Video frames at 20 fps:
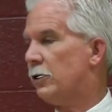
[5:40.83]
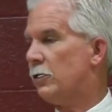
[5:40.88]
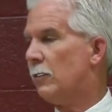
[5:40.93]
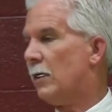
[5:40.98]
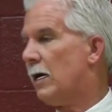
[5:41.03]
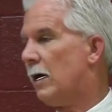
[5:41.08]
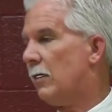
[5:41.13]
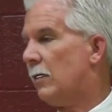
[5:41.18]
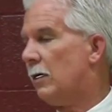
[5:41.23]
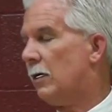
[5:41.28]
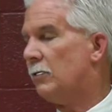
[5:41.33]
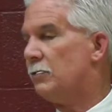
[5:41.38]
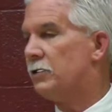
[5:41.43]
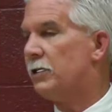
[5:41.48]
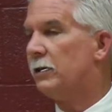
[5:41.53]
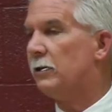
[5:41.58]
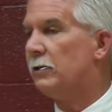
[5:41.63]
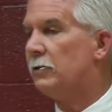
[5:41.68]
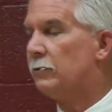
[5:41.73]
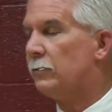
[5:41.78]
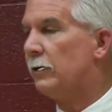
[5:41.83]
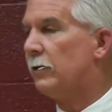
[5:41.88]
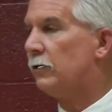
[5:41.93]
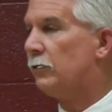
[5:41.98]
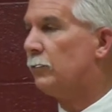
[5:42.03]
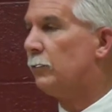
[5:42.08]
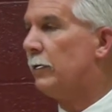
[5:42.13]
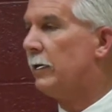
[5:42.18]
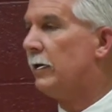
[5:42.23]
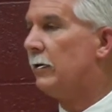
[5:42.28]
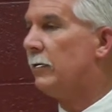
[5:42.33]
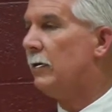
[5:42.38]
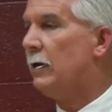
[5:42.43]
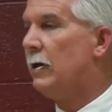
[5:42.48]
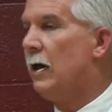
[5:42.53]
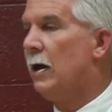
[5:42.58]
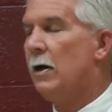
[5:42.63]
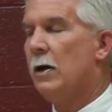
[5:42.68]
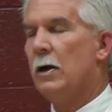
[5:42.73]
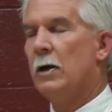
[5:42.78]
to do our agility drills
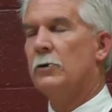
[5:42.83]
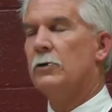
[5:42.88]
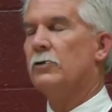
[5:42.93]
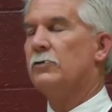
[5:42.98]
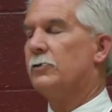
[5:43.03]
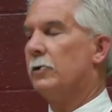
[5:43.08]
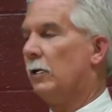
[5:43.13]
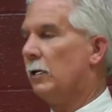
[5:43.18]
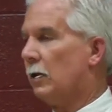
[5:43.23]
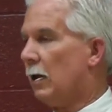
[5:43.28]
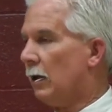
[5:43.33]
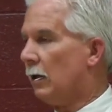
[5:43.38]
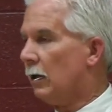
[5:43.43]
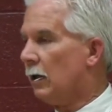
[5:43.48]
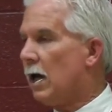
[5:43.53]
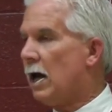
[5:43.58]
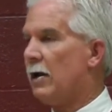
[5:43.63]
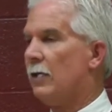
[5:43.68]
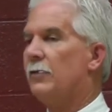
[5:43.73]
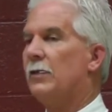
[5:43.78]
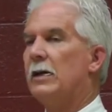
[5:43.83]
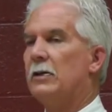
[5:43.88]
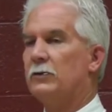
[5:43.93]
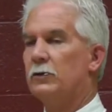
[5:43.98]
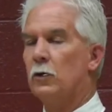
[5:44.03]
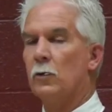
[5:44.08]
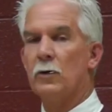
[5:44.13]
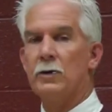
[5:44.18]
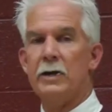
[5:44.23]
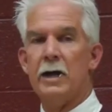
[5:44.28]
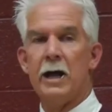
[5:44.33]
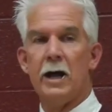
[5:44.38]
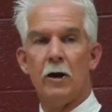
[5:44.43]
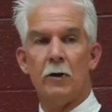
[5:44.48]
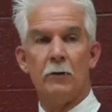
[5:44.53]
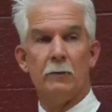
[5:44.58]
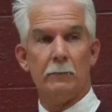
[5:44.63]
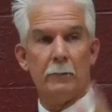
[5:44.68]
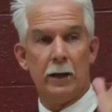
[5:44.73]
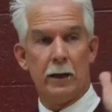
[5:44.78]
with. Just a lot of things going
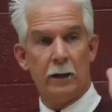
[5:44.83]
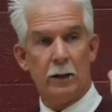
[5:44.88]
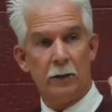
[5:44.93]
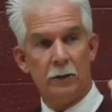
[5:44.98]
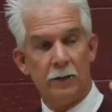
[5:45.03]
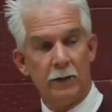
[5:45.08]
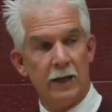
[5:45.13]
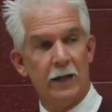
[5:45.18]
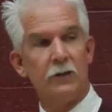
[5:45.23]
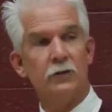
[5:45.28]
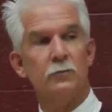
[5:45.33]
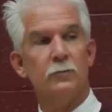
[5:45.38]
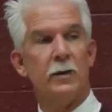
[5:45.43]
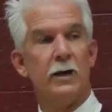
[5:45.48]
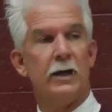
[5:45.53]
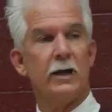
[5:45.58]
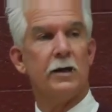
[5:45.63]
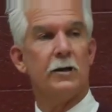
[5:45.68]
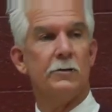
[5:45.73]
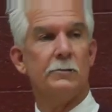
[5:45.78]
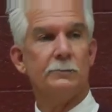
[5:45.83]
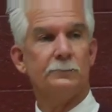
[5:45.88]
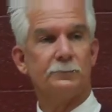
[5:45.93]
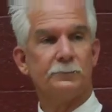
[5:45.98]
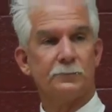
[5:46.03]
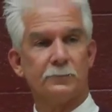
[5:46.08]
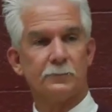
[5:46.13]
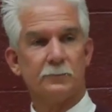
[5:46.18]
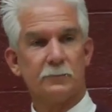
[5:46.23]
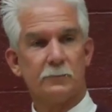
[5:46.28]
down. These men